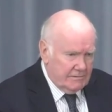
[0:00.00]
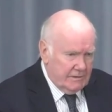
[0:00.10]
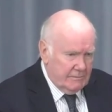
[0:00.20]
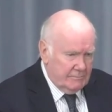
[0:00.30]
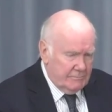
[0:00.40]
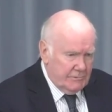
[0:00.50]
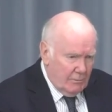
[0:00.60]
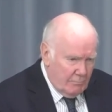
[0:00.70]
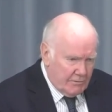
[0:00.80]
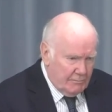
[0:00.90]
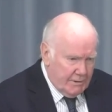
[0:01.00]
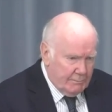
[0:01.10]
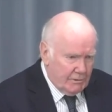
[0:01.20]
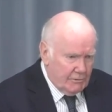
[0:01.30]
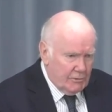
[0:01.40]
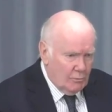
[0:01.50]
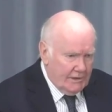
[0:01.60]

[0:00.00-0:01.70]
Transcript: the number of people on the